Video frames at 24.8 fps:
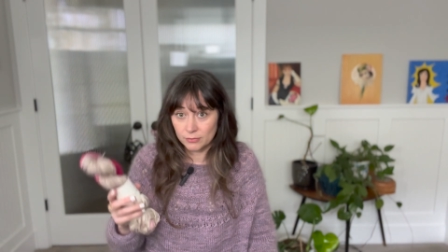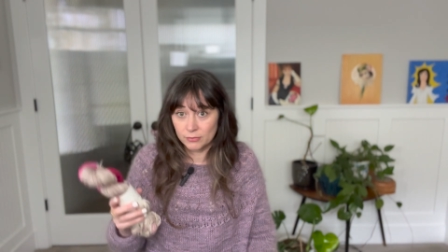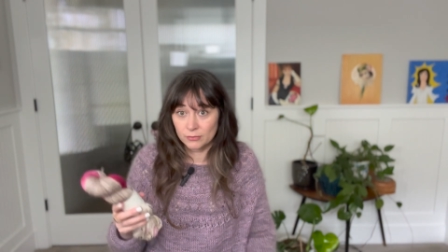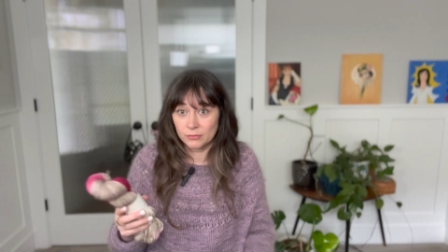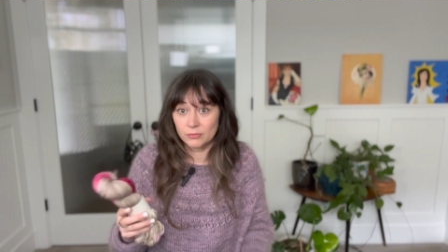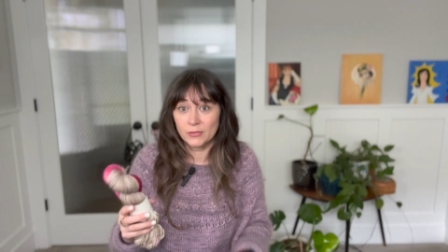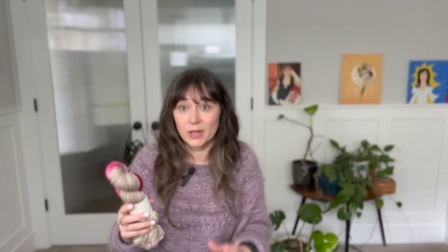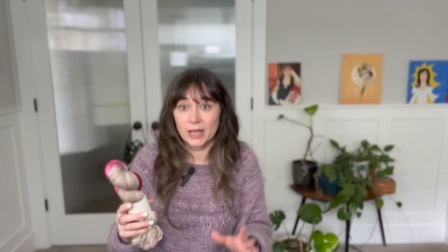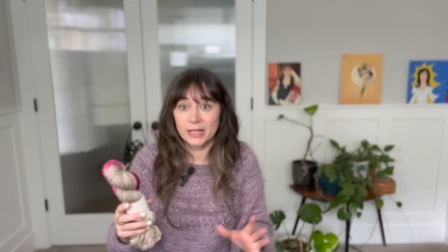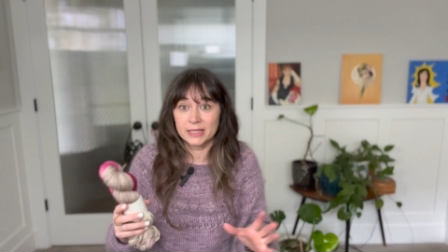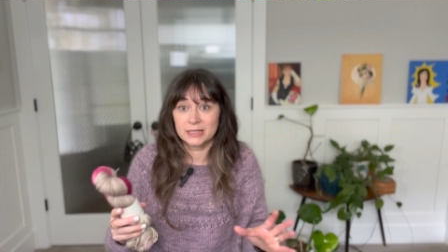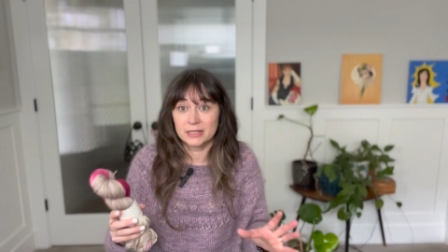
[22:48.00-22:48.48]

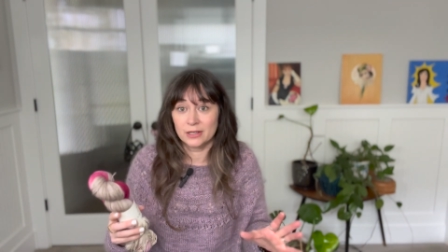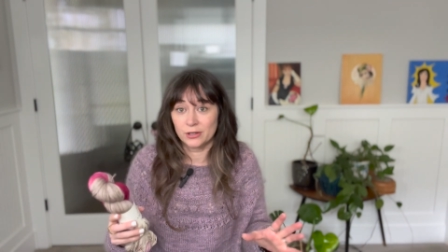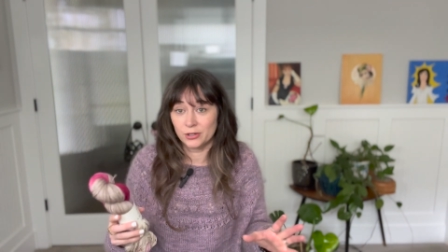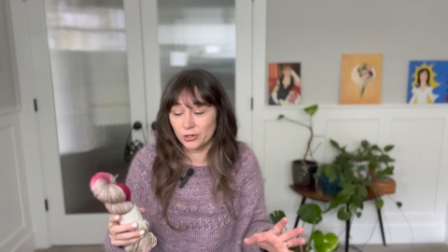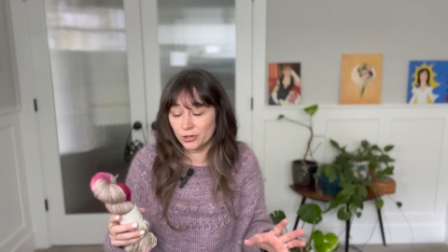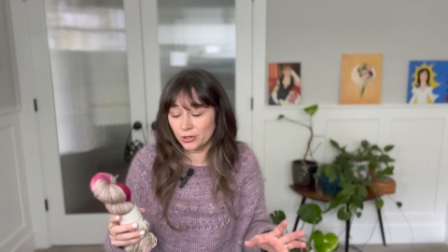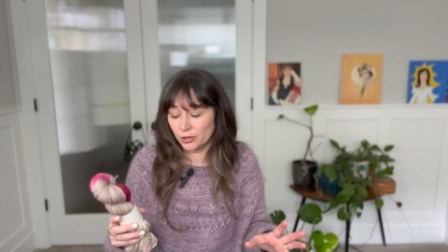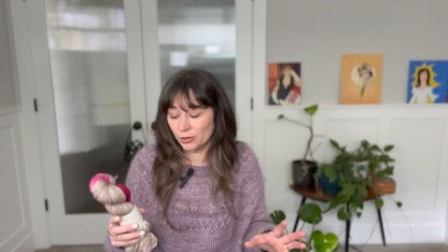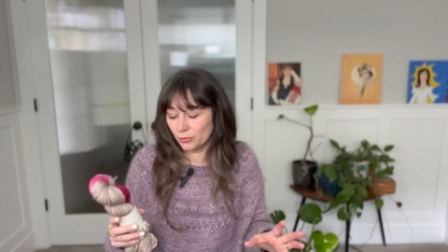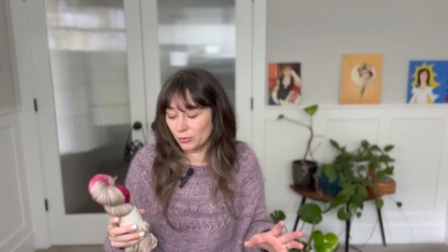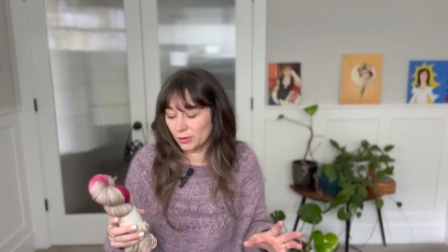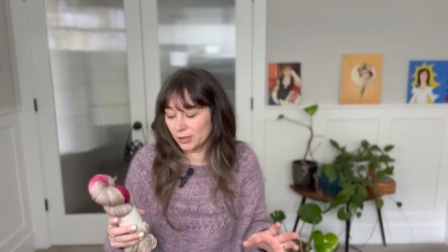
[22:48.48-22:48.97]
that's how you're
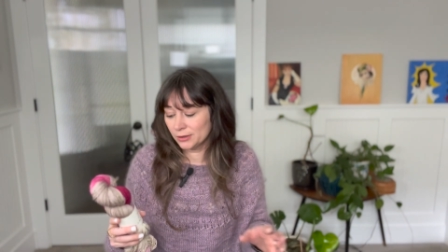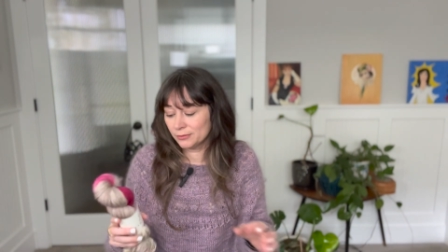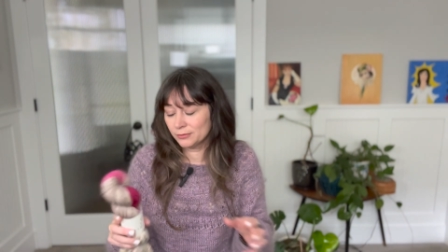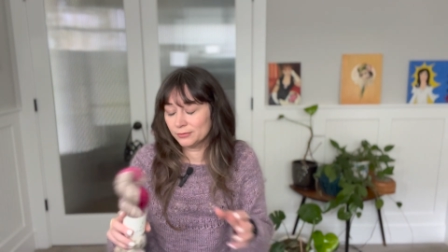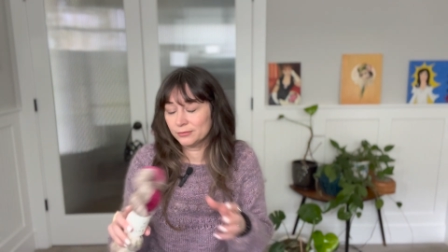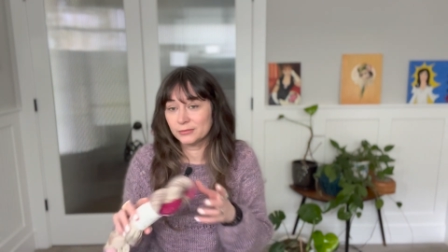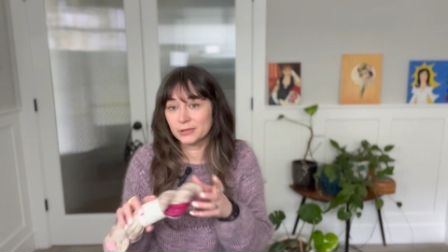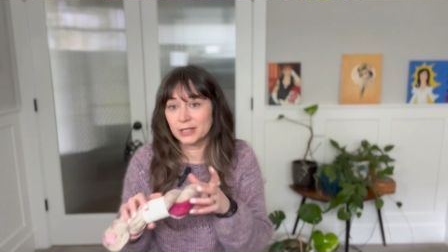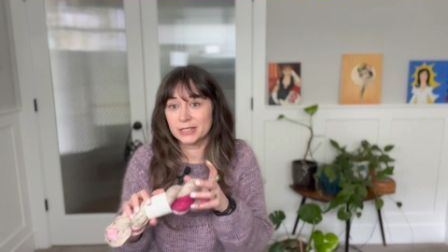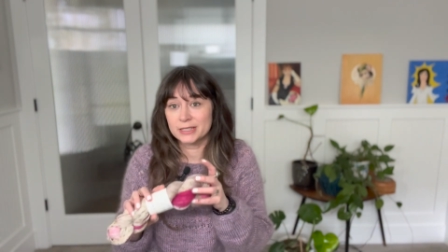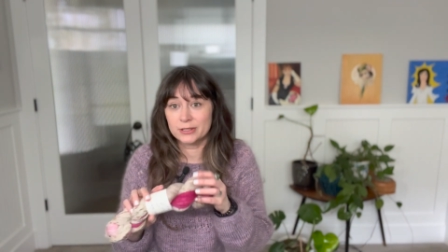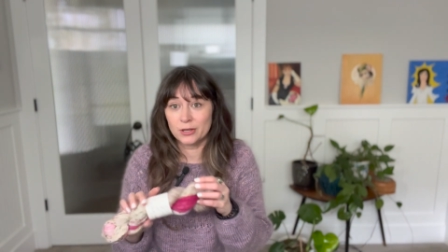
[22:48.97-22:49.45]
going to win.
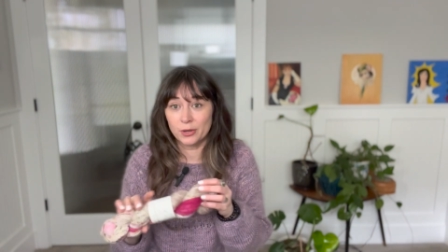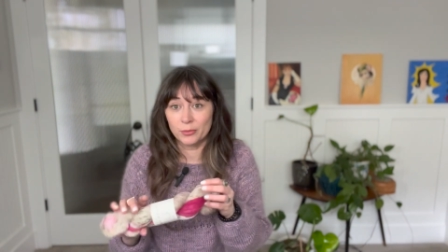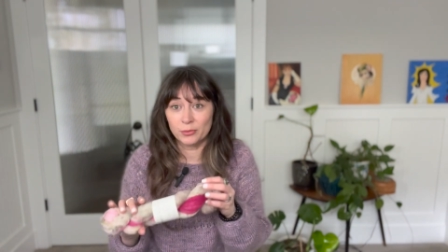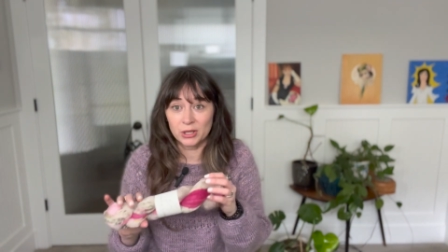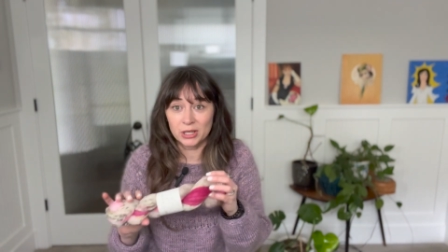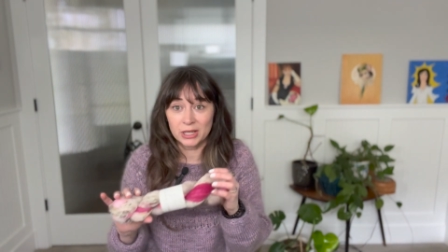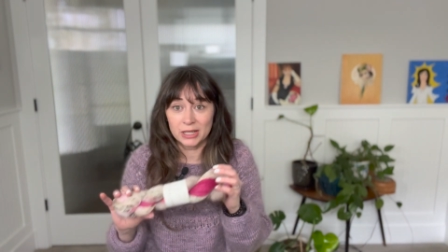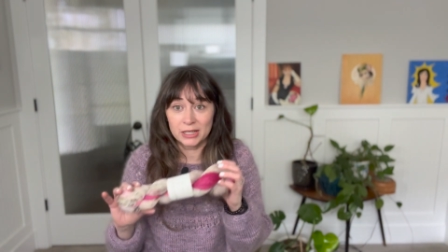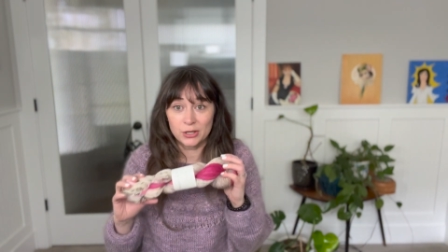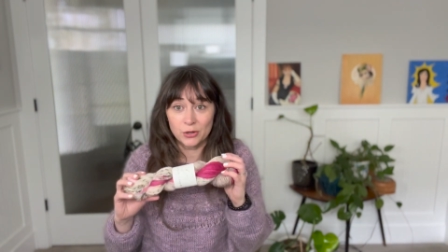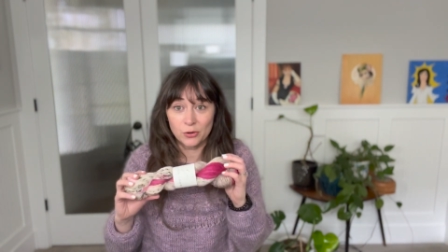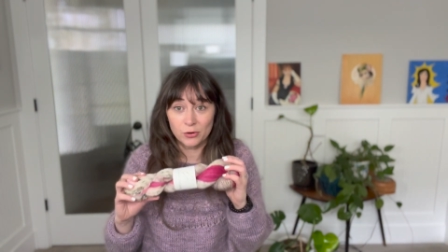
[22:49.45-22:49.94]
That's how I'm going
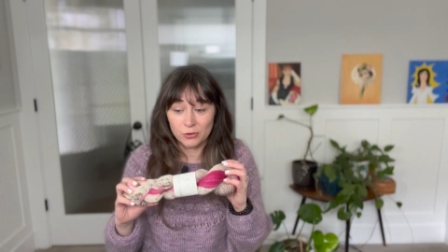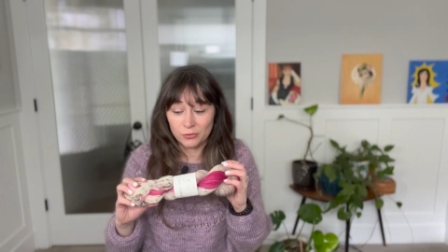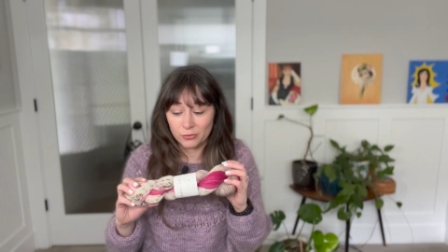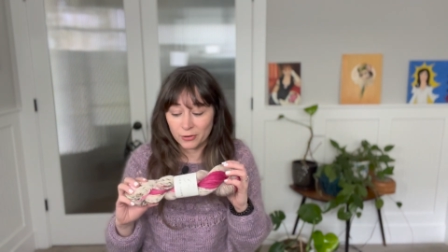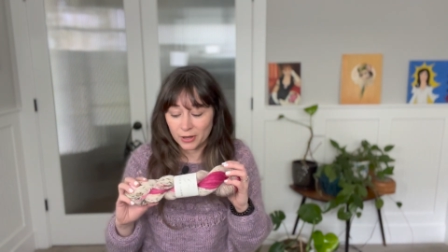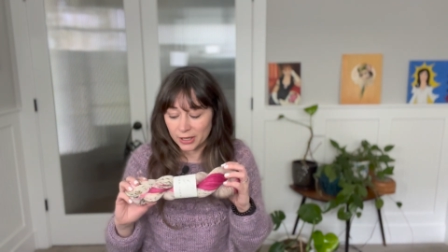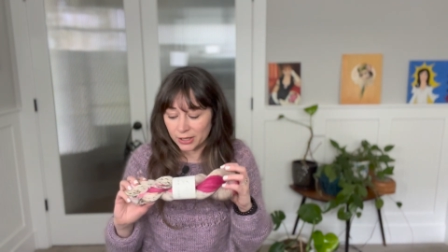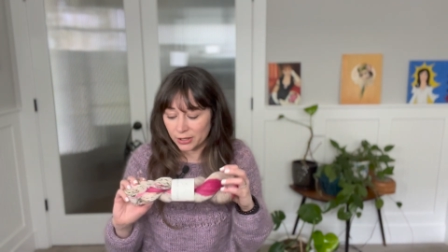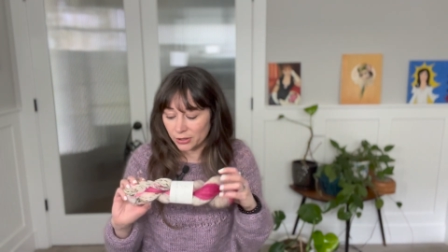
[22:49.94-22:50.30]
to notify